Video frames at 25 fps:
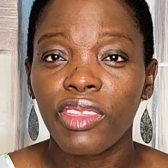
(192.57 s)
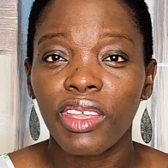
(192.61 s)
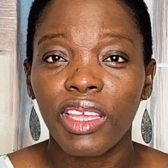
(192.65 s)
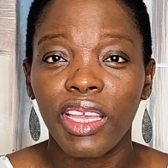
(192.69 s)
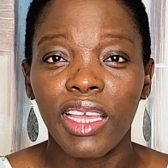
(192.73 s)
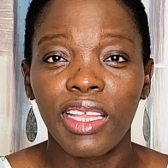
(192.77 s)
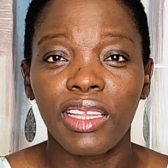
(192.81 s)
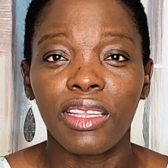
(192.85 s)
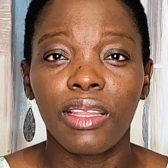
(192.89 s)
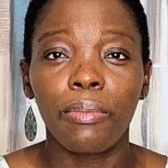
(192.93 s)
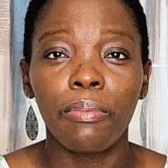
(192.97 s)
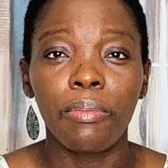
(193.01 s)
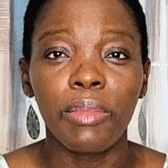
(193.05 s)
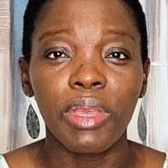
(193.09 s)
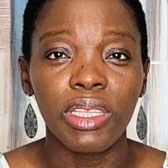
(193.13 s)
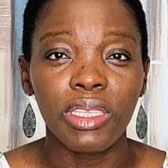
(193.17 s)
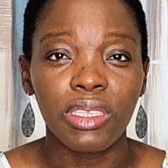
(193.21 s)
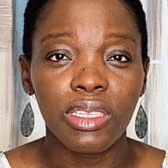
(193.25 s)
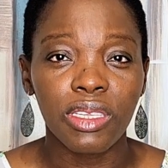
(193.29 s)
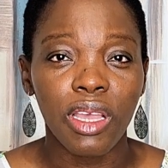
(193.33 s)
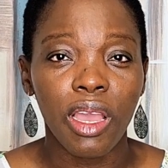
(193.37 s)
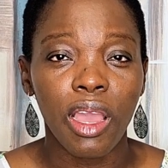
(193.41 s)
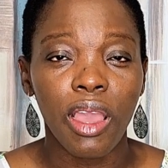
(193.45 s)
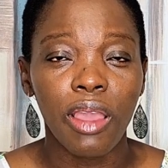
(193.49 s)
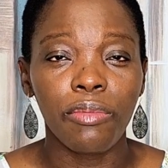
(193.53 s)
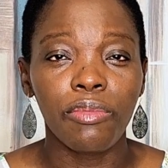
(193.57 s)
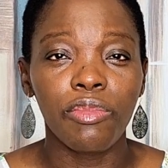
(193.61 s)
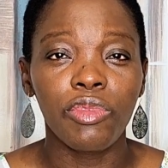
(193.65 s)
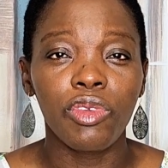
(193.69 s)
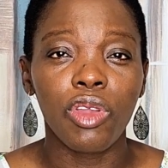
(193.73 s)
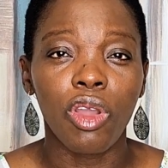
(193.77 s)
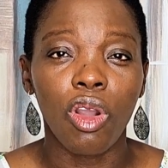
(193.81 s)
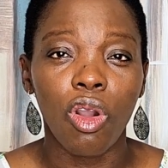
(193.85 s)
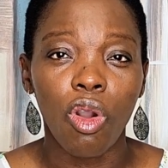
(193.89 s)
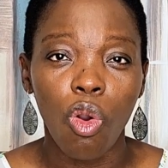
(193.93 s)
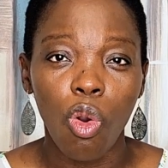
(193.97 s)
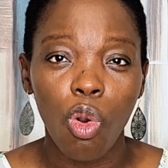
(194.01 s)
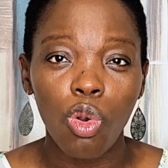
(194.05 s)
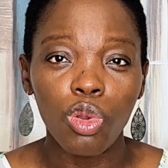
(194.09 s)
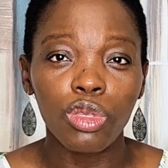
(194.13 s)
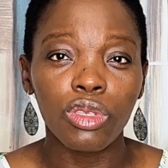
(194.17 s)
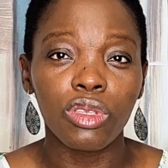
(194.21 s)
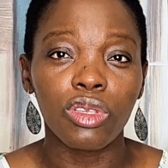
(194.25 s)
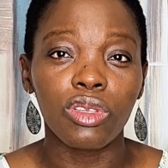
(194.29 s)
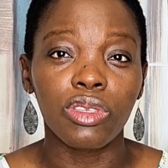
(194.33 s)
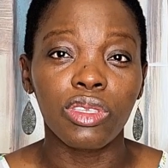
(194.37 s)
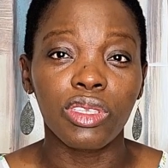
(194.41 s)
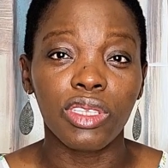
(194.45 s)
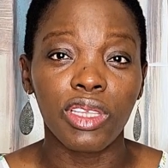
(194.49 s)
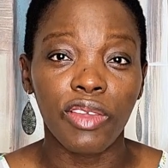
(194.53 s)
In the meantime, you're also
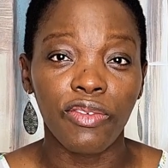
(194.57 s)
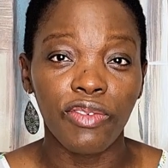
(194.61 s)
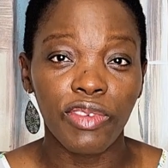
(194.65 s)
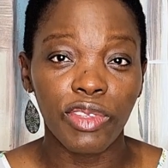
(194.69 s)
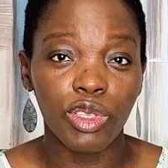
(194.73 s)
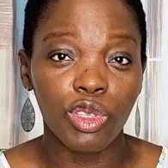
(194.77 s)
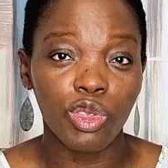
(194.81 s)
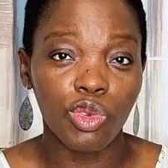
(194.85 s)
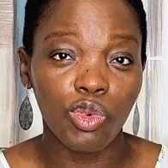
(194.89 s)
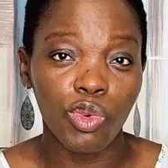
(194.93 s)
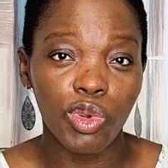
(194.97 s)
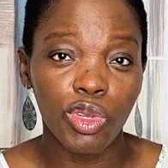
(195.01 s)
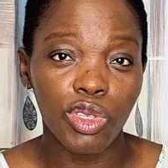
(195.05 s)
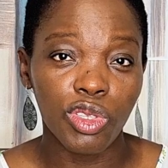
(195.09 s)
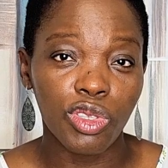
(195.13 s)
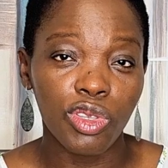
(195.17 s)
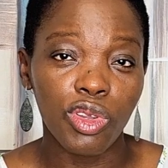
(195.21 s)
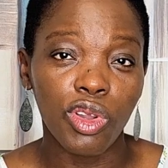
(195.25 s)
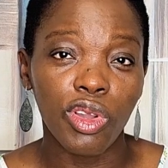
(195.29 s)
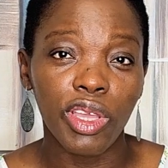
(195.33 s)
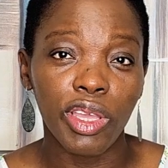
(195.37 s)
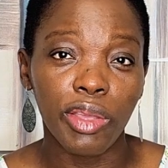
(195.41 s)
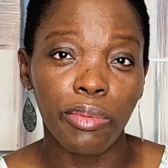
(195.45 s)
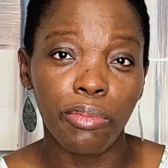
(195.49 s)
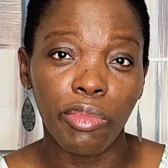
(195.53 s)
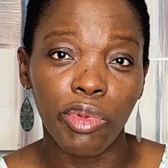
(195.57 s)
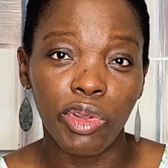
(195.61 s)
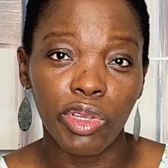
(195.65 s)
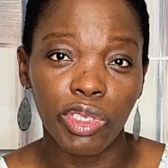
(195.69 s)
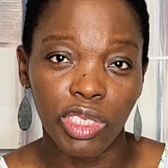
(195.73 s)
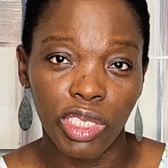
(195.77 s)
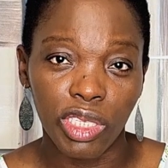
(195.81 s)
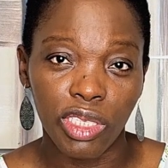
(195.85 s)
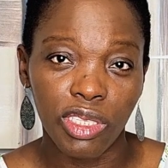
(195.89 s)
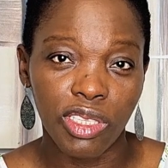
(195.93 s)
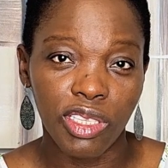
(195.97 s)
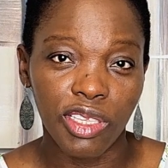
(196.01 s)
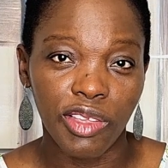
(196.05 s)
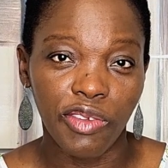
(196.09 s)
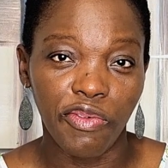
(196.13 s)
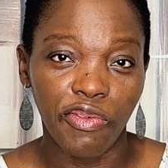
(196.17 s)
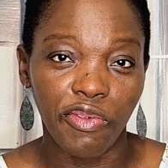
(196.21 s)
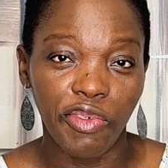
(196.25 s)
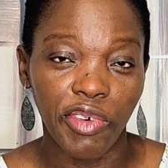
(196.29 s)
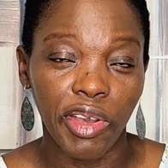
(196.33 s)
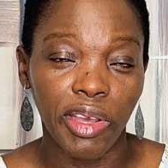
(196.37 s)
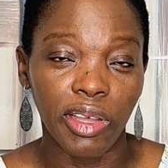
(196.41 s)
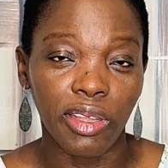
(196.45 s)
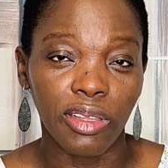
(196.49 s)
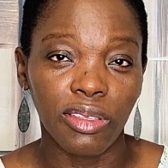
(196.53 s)
saving towards your emergency
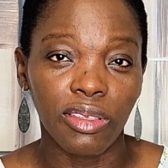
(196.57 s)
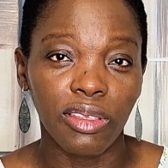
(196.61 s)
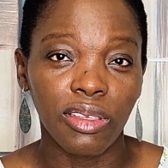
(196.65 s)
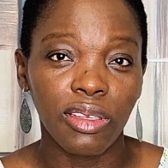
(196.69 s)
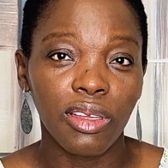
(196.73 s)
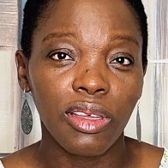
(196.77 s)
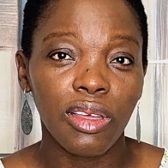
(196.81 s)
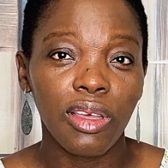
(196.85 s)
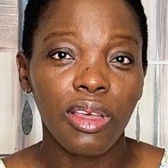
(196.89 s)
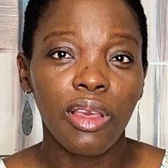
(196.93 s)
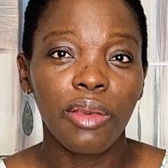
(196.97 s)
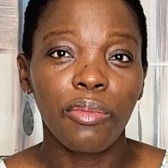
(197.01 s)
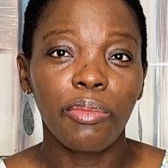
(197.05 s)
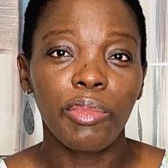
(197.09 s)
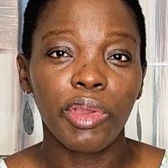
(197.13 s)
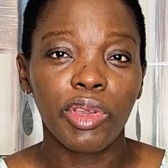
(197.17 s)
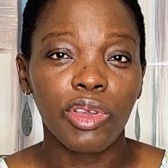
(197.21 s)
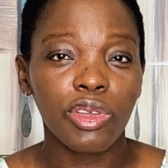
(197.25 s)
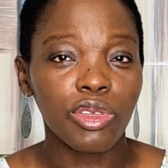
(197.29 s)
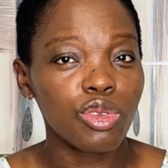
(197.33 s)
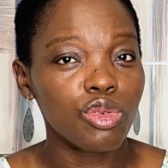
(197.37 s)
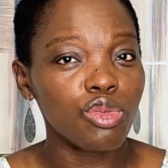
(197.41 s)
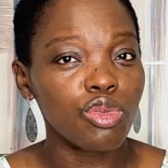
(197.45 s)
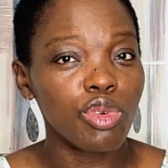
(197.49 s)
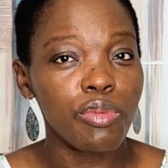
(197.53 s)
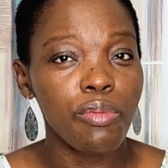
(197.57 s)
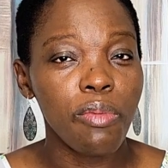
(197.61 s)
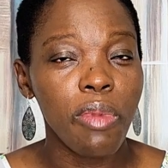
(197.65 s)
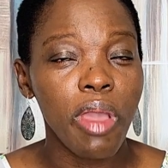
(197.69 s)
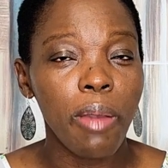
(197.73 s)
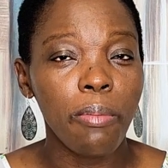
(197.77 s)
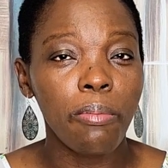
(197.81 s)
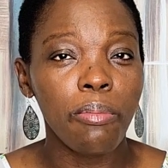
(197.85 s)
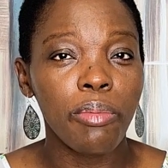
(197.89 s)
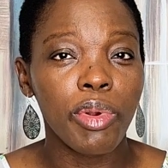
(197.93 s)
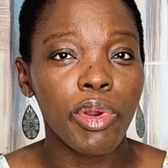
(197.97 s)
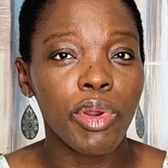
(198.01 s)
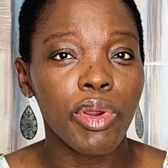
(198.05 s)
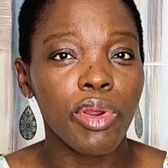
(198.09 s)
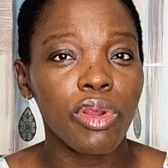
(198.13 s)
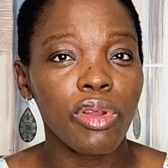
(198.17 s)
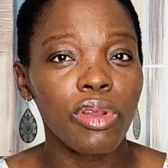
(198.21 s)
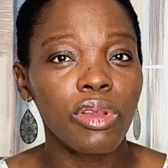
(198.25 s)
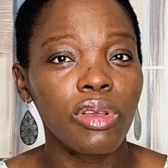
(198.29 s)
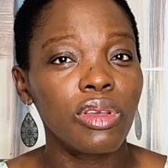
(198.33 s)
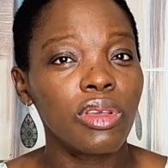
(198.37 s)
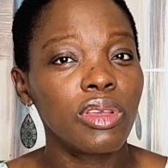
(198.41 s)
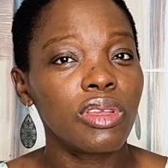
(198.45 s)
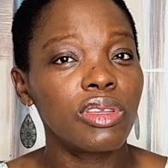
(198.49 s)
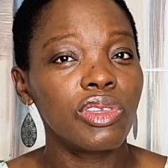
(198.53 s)
fund. Because
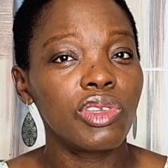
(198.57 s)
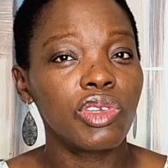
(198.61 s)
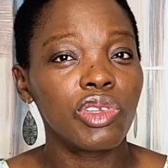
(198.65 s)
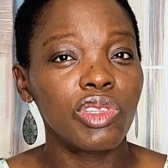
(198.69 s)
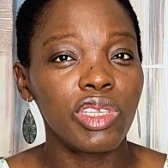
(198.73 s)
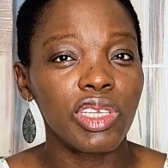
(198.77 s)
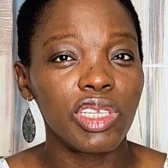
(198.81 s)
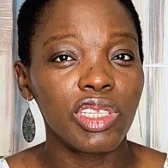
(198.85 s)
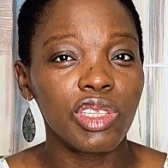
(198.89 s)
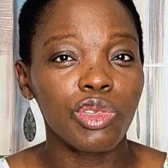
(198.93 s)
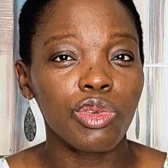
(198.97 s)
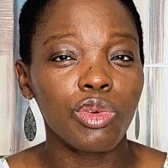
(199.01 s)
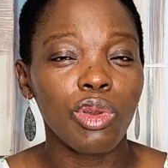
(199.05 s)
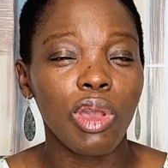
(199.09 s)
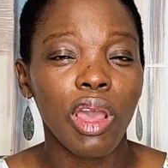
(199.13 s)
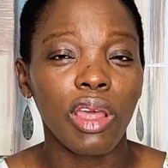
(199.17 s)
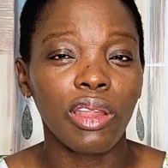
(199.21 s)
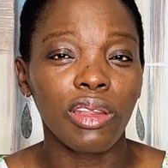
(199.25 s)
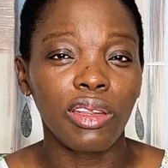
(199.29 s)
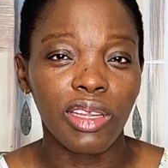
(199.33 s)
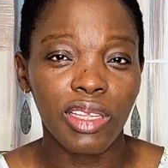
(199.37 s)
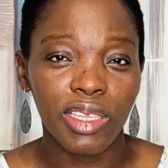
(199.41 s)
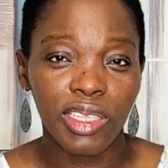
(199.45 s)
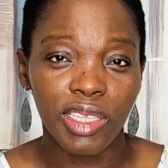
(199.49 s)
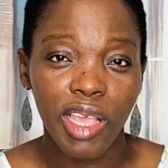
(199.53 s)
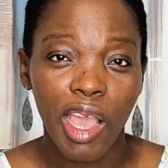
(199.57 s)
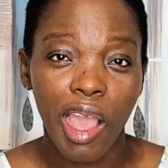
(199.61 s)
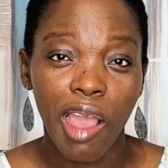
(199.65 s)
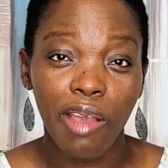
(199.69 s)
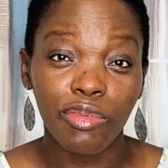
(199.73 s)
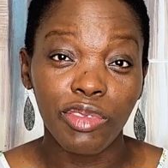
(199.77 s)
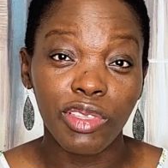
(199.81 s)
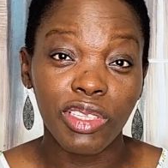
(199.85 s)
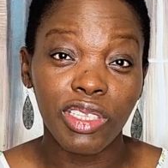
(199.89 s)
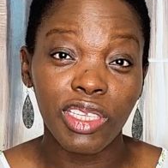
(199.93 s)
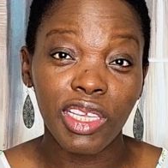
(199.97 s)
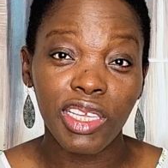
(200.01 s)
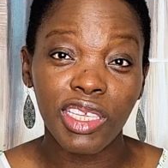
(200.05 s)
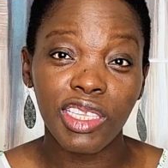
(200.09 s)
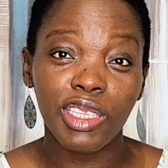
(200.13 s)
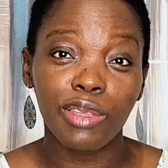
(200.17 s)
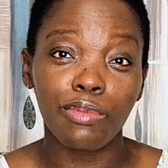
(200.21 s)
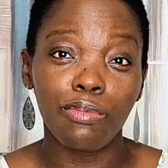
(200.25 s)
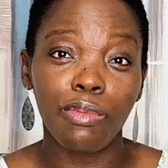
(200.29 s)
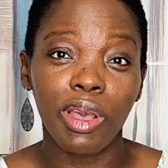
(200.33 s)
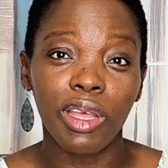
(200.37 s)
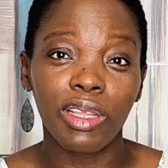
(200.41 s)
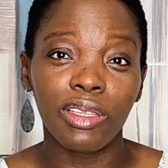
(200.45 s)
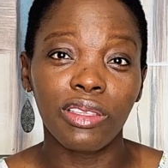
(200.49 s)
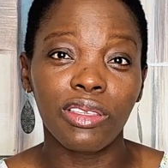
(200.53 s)
remember, you need to at least have 6
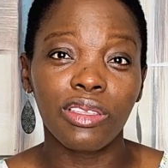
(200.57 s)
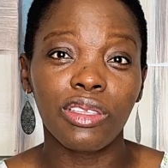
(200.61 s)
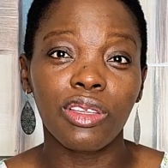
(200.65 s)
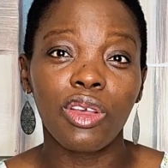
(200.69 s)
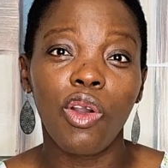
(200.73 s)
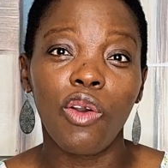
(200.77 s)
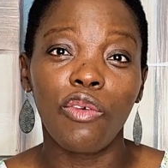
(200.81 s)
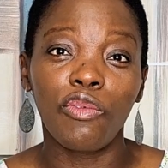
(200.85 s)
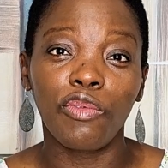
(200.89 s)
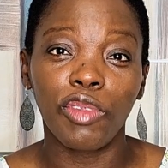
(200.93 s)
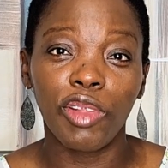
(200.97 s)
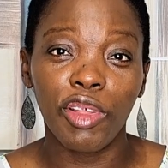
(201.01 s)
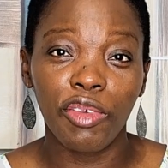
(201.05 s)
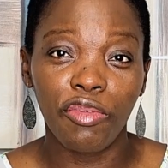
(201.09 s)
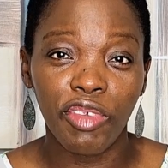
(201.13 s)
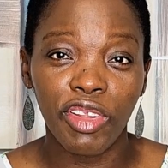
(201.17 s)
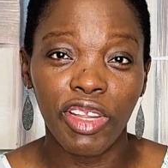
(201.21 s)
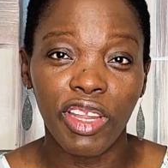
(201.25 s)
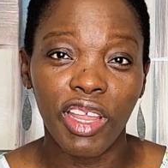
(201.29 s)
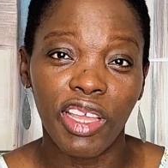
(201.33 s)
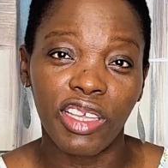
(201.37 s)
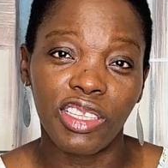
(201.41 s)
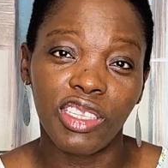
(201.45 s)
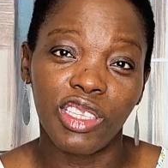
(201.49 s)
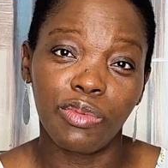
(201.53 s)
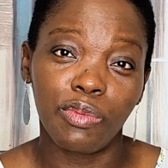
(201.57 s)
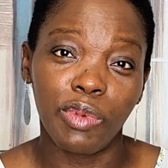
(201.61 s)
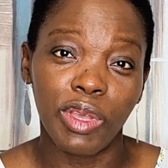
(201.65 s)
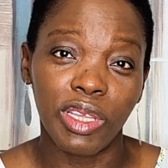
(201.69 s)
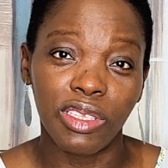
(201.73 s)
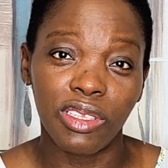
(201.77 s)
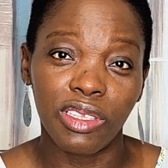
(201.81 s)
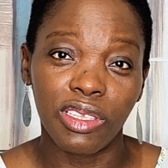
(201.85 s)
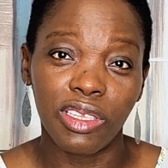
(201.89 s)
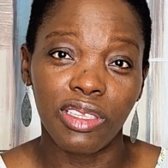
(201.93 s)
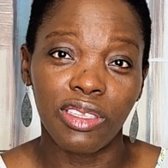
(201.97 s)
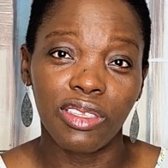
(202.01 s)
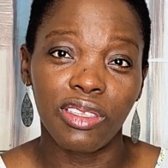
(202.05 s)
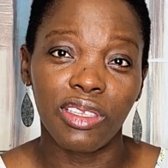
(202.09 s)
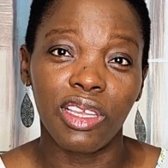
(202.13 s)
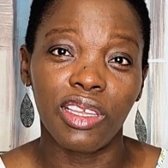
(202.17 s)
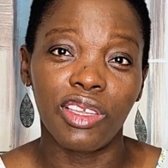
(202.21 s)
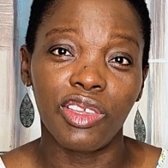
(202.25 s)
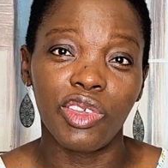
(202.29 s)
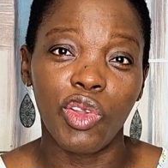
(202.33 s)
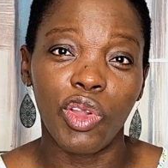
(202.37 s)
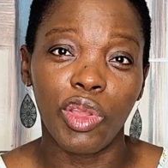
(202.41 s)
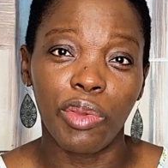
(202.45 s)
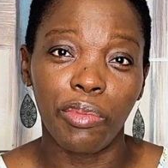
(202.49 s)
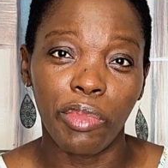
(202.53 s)
months of living expenses in
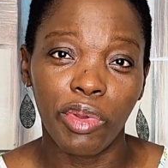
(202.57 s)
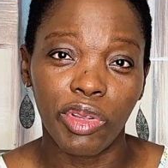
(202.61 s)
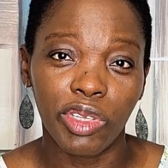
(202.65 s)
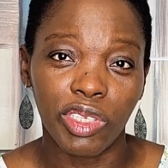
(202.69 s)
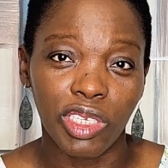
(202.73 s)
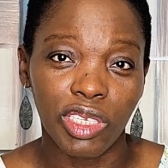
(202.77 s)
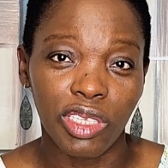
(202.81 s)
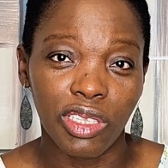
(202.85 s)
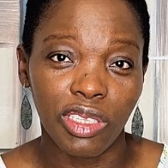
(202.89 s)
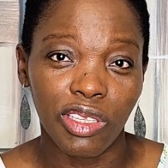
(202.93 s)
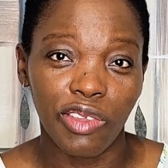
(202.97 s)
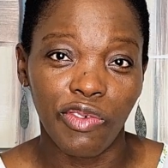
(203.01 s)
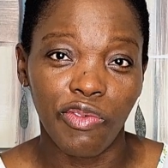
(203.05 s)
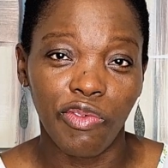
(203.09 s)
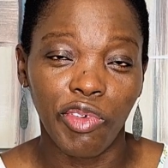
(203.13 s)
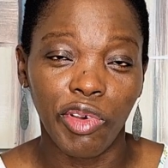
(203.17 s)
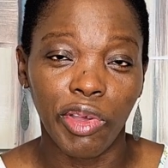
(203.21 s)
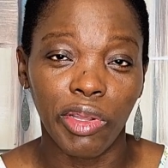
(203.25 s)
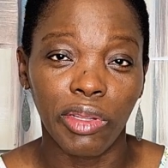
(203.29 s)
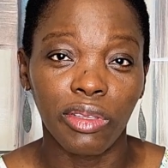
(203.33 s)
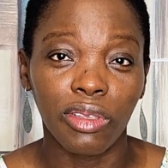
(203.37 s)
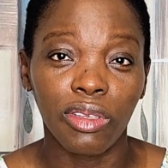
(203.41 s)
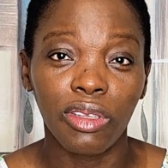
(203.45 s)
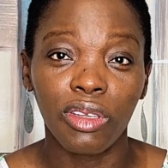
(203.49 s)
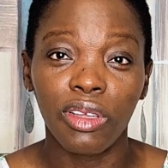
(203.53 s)
your emergency fund.